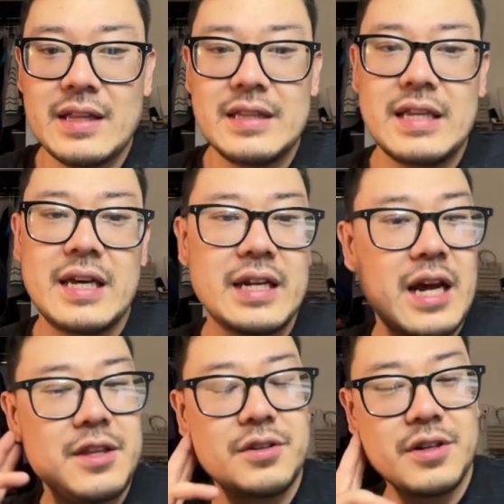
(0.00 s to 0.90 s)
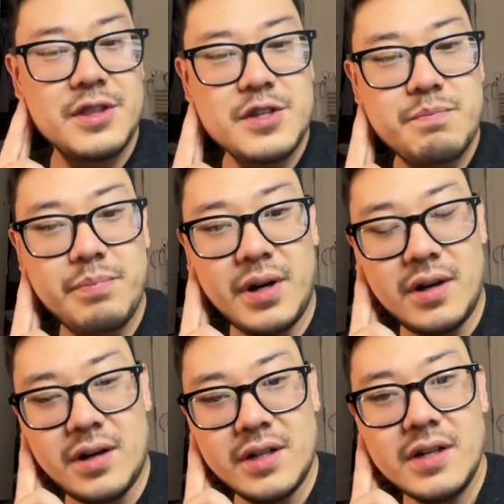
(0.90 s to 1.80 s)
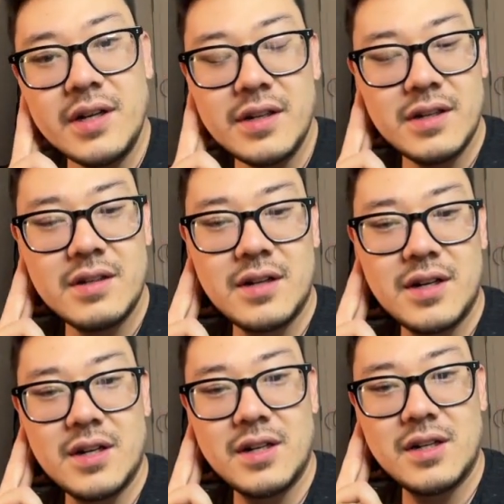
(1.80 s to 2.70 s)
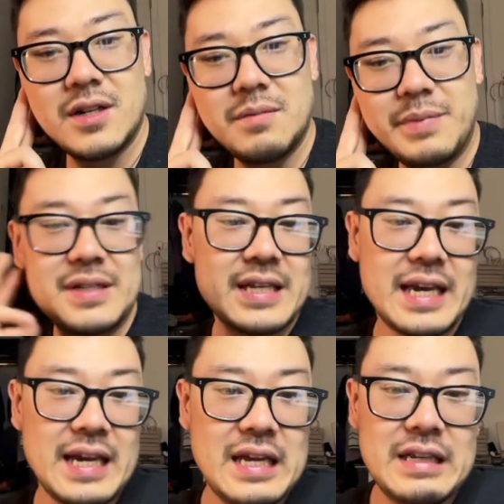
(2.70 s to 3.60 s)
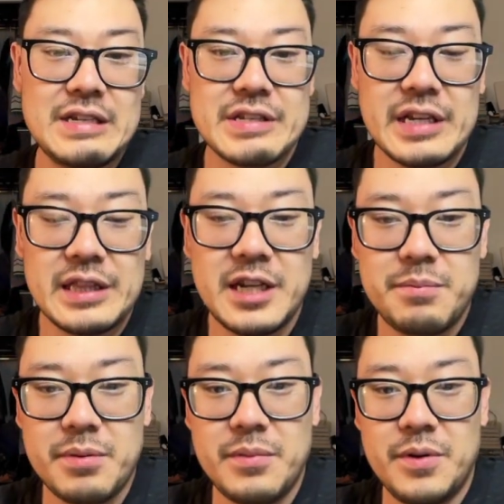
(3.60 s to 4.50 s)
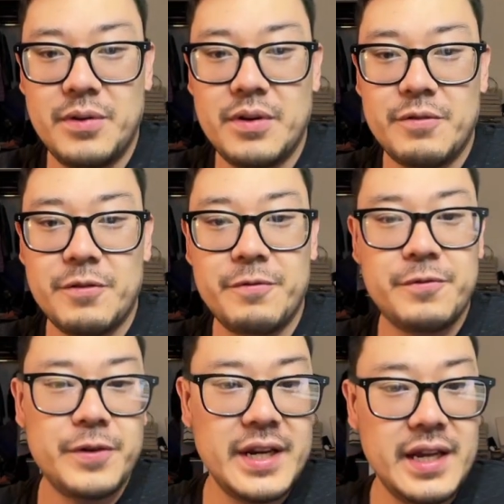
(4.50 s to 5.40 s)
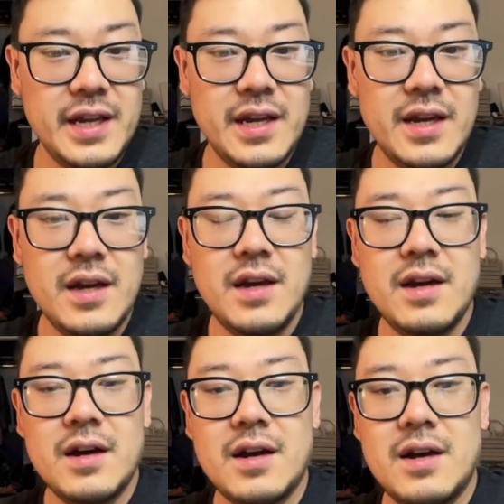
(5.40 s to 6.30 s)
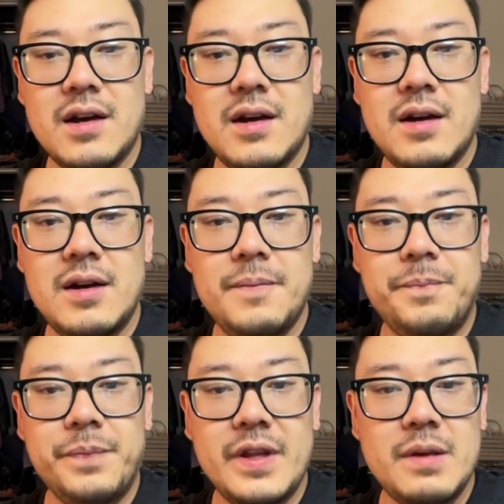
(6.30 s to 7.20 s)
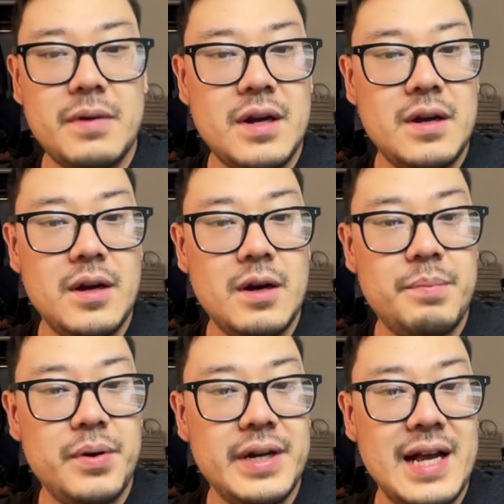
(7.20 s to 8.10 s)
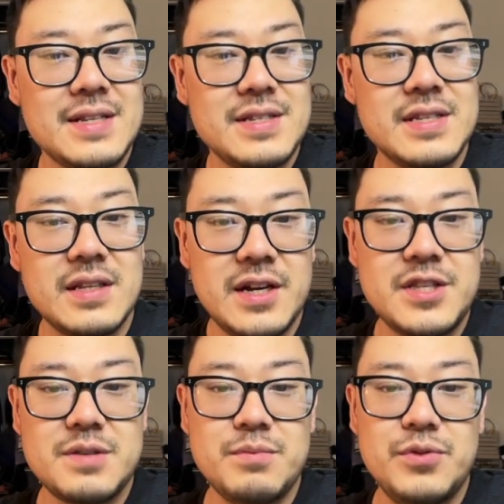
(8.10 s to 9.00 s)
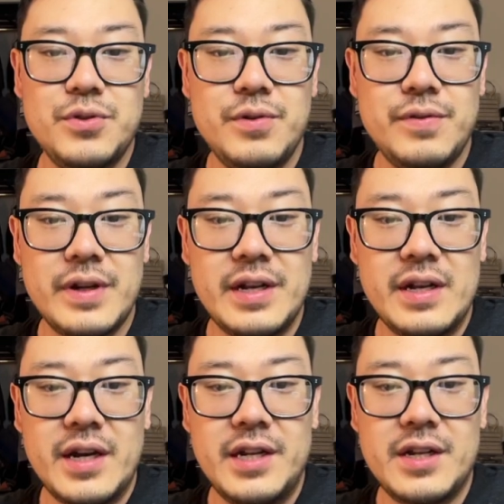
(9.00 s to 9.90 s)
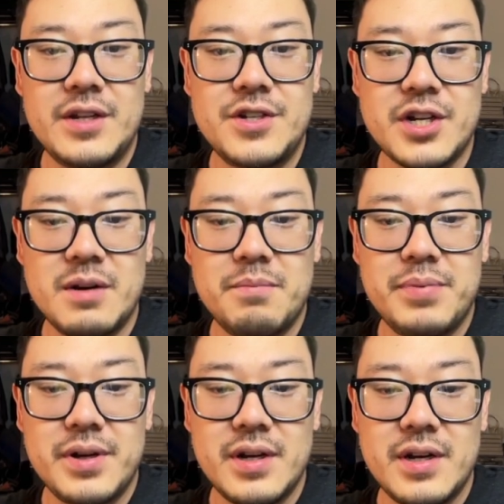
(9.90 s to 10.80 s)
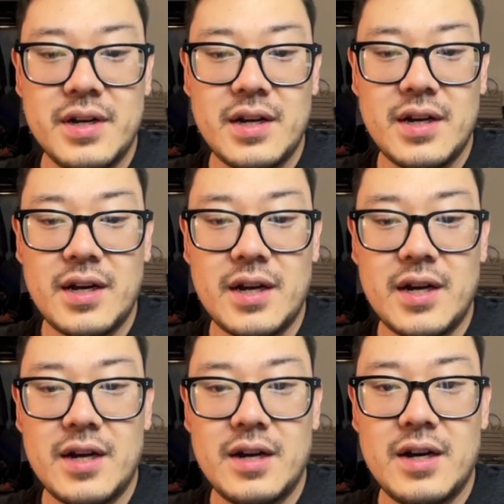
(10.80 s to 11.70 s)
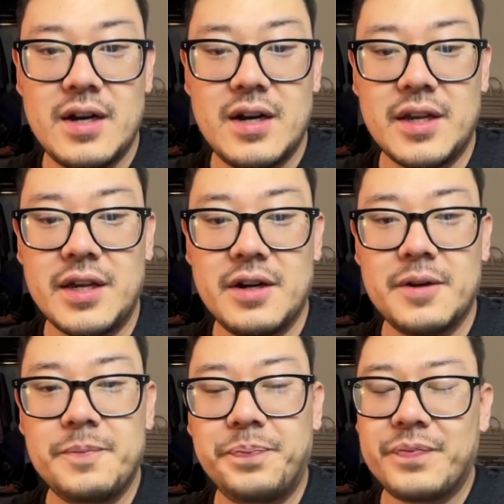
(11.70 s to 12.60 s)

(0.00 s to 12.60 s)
And then I took this pawn because I can't just like let it promote for free. And then my opponent has this nice move, knight jump here.